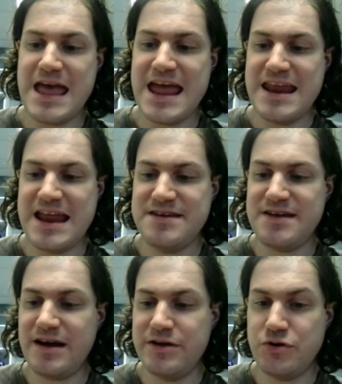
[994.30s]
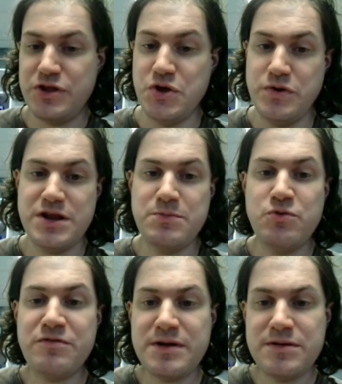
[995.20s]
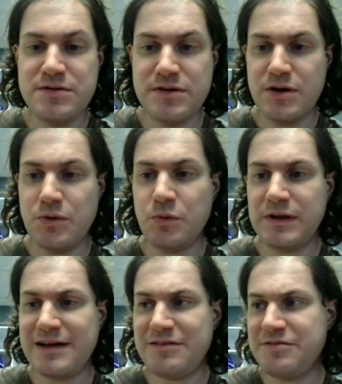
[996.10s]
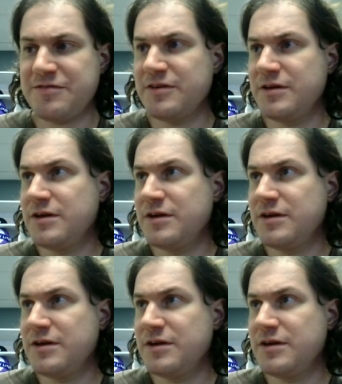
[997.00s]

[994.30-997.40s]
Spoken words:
entire union movement will have